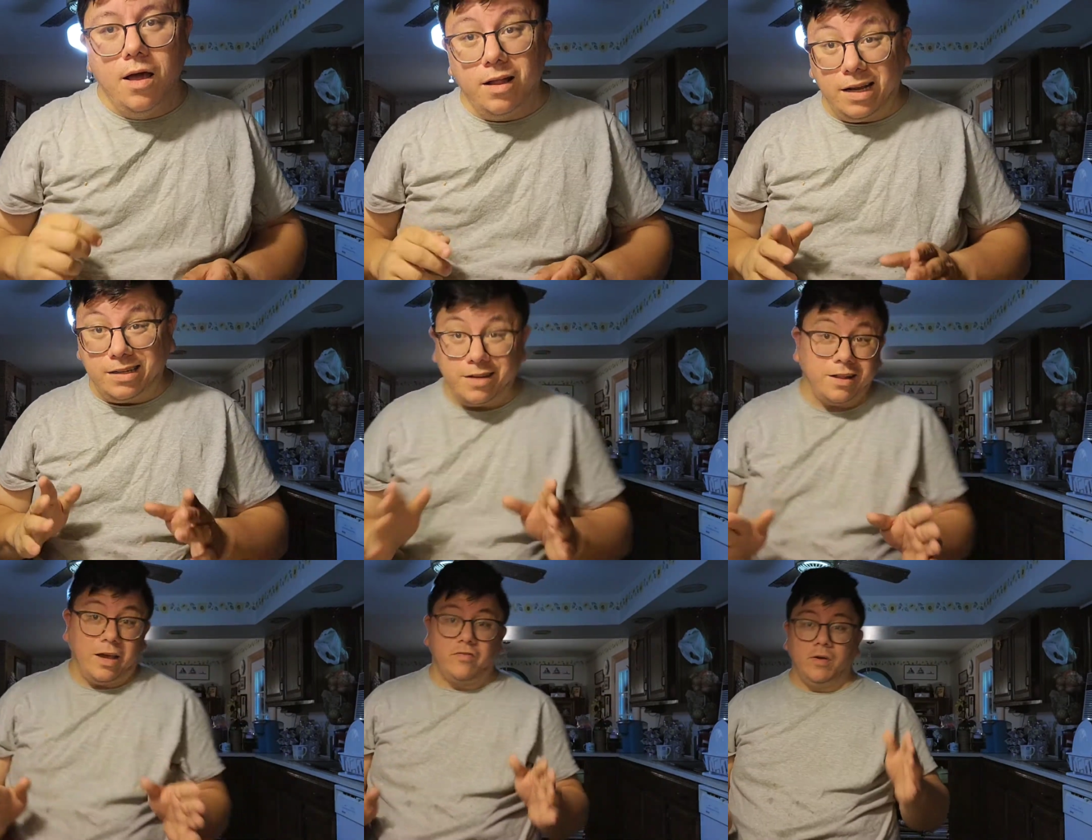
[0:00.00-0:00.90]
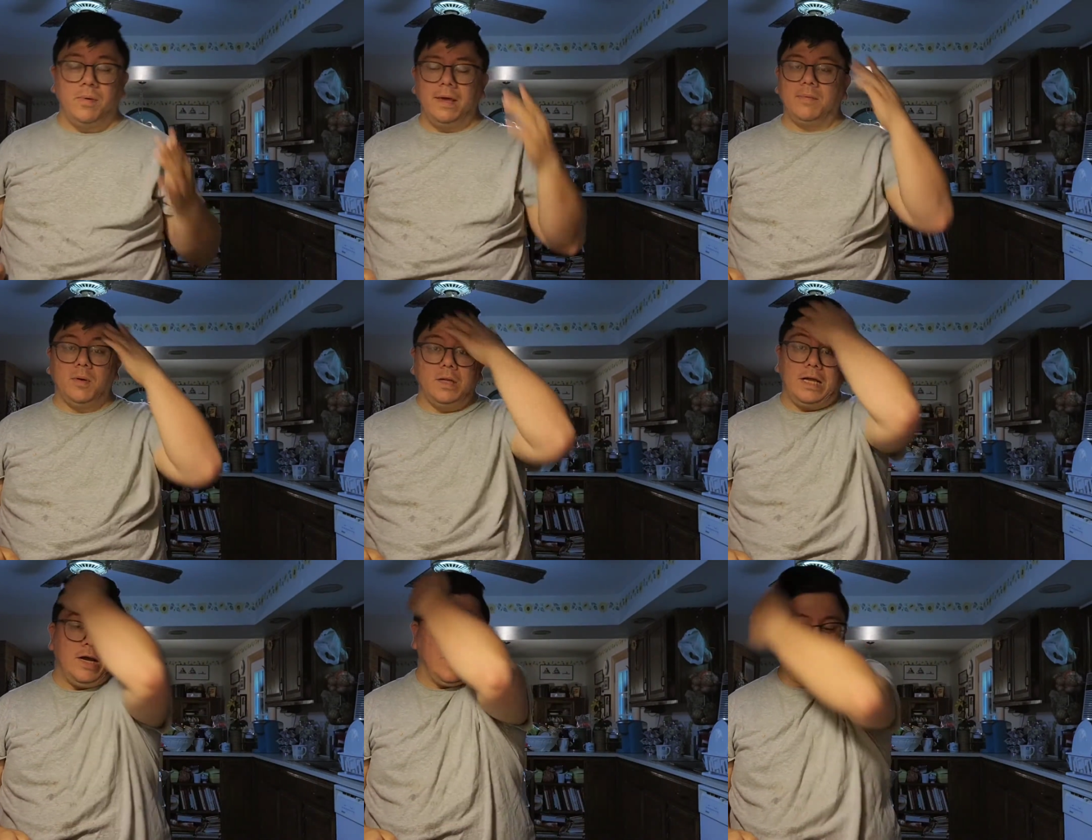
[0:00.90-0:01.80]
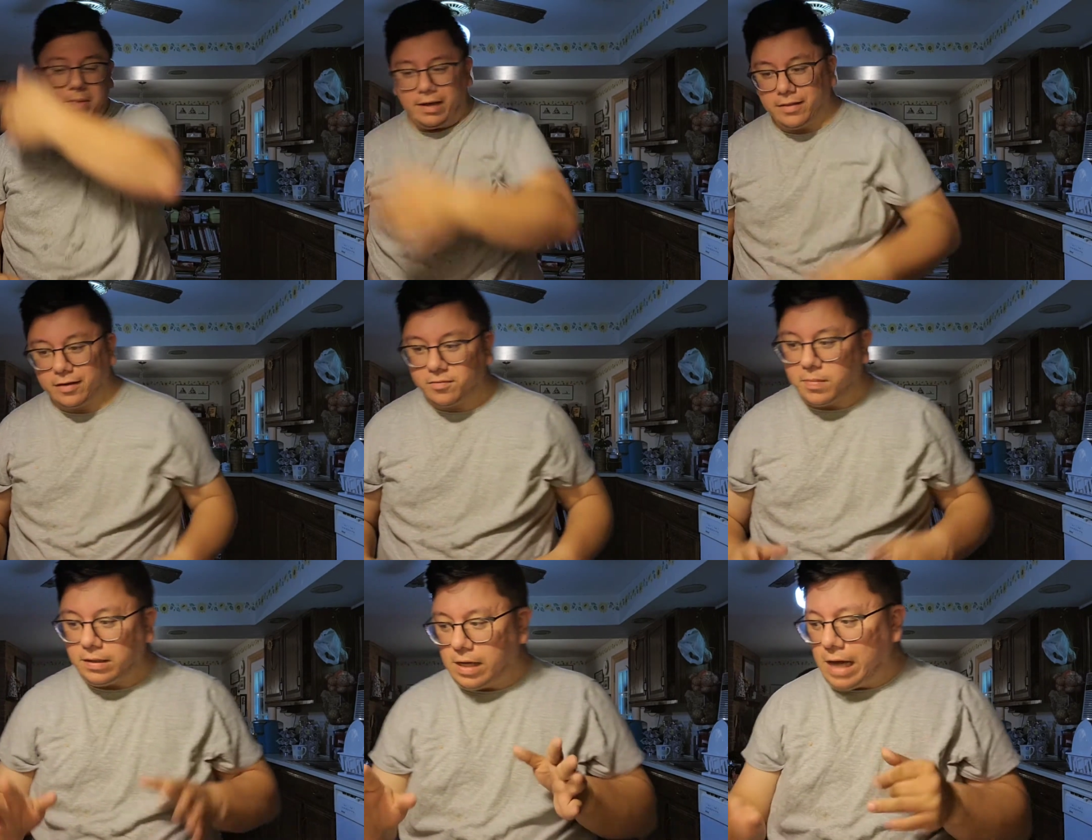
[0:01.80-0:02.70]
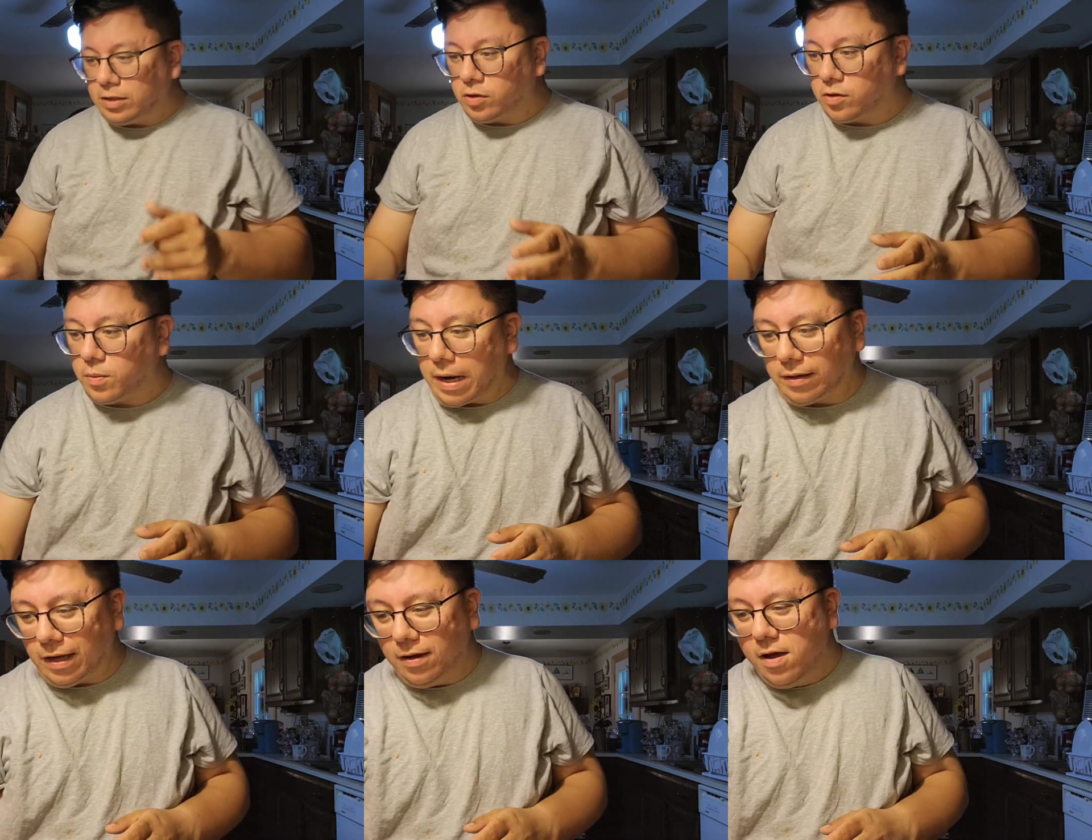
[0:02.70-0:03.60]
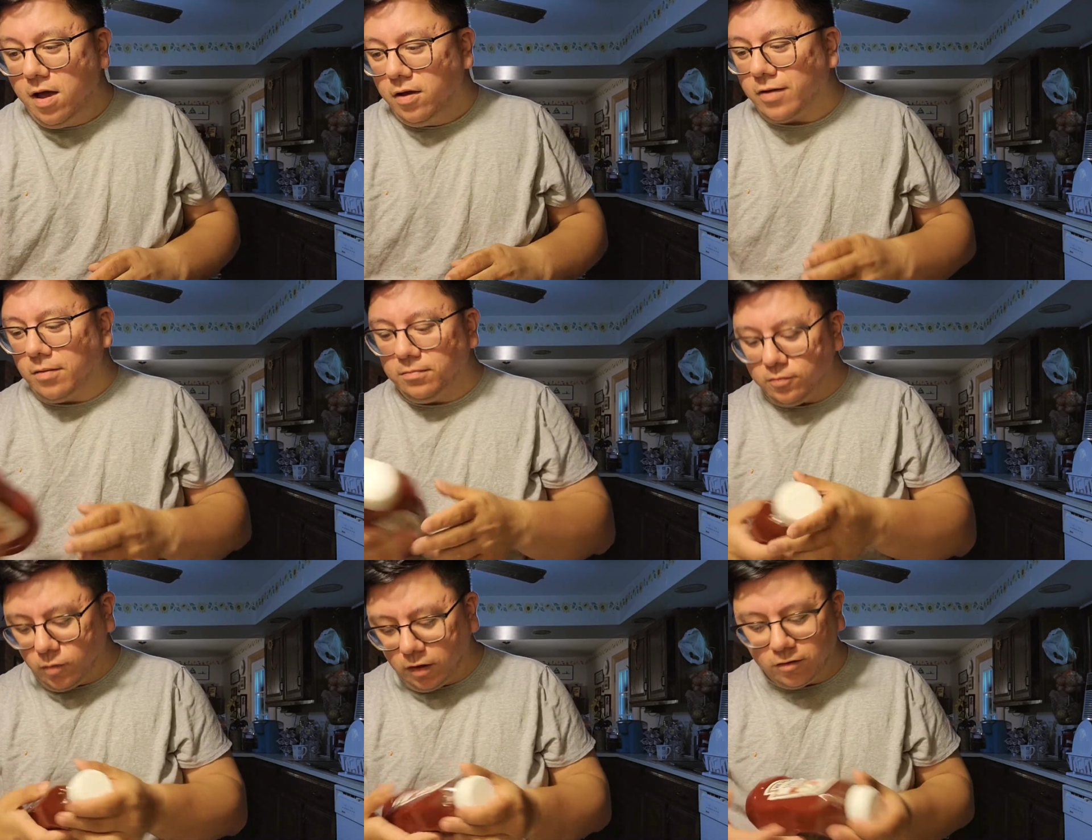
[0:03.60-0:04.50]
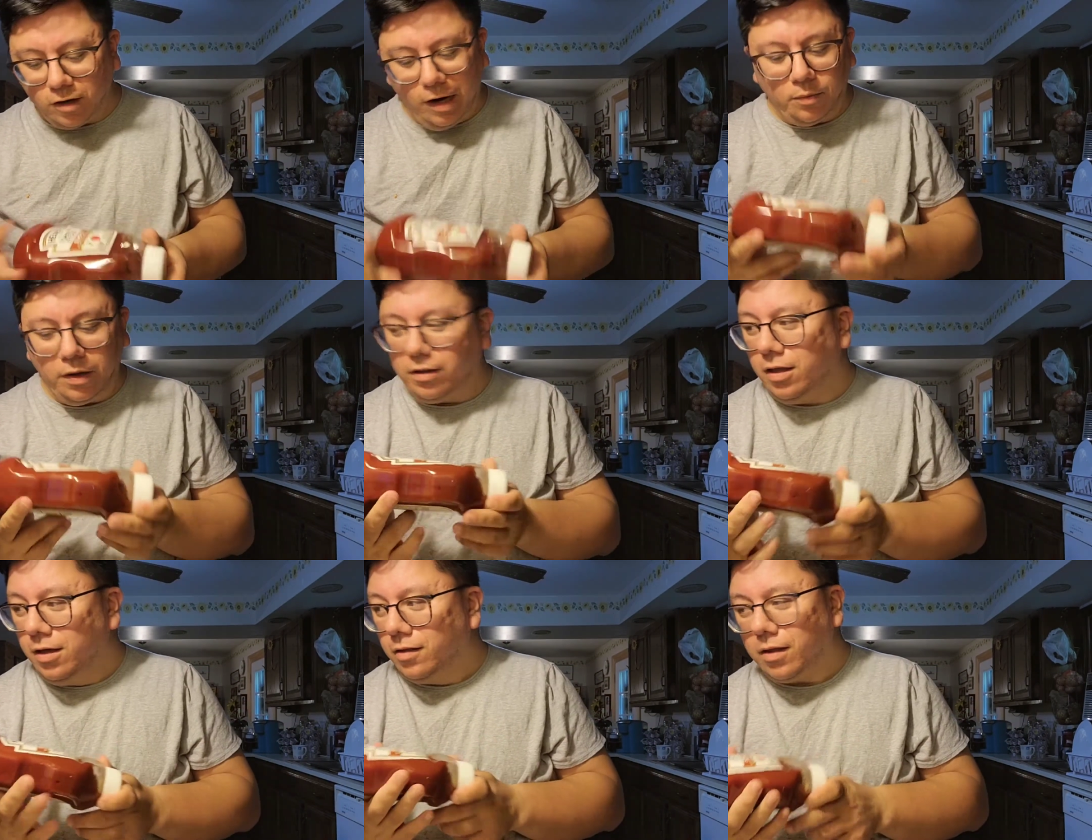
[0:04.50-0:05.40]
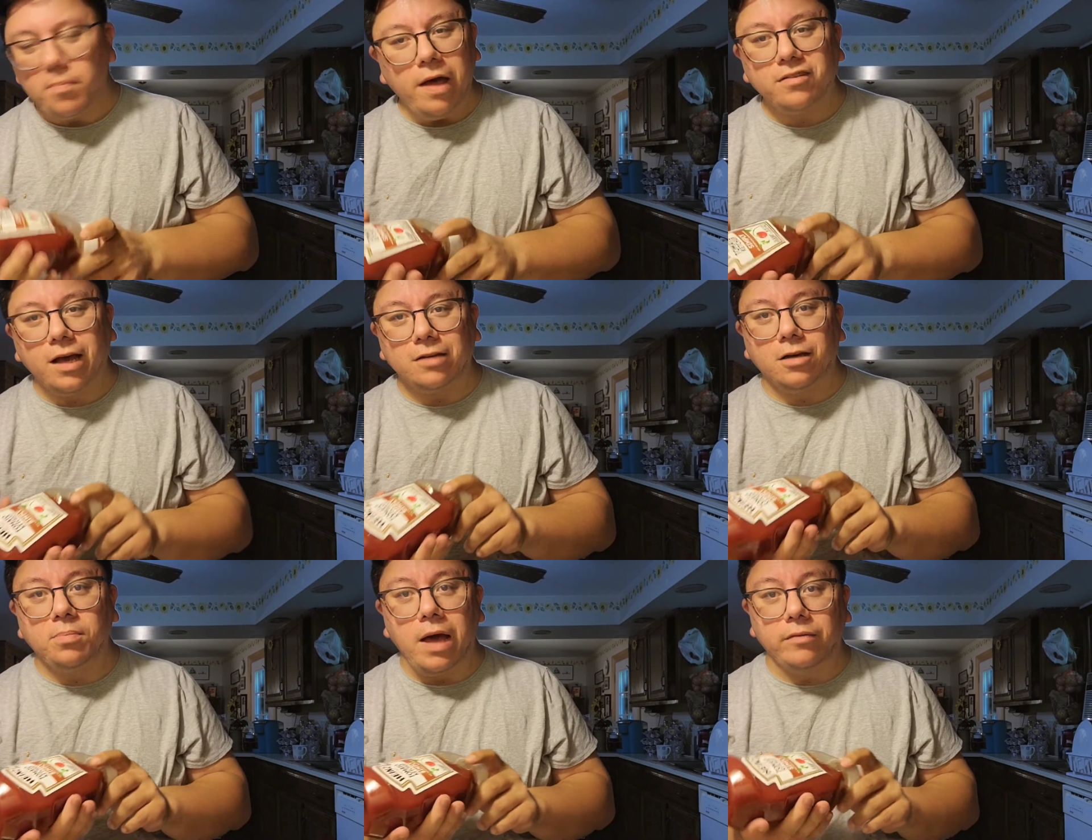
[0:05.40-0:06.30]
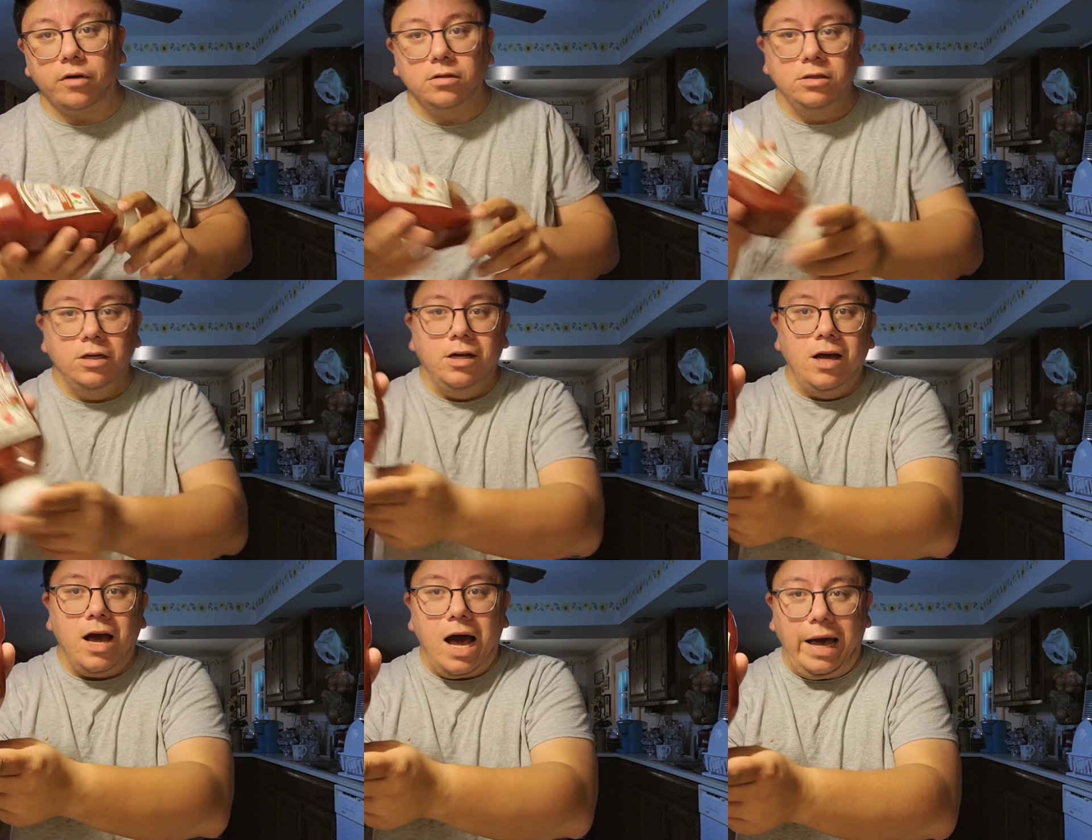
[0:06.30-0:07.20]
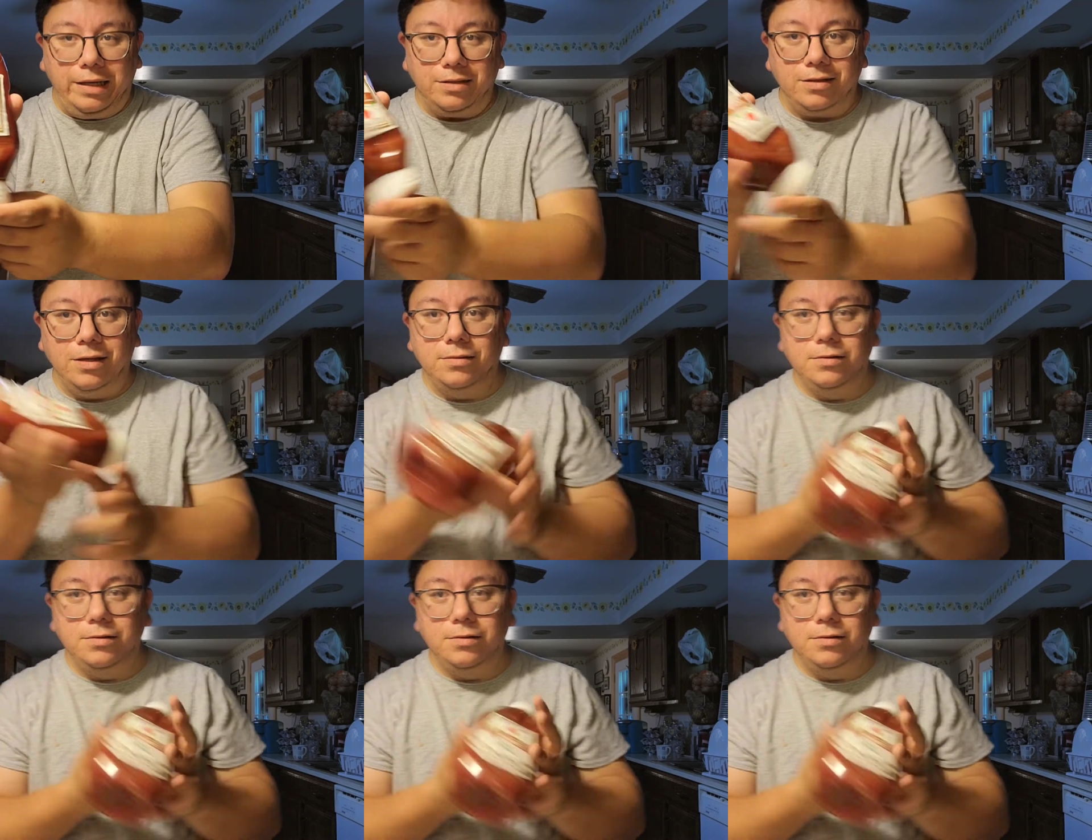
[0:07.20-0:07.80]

Now there's only a few people that know how to make this, but I do it correctly. So we're going to start out with the best ketchup ever, Heinz.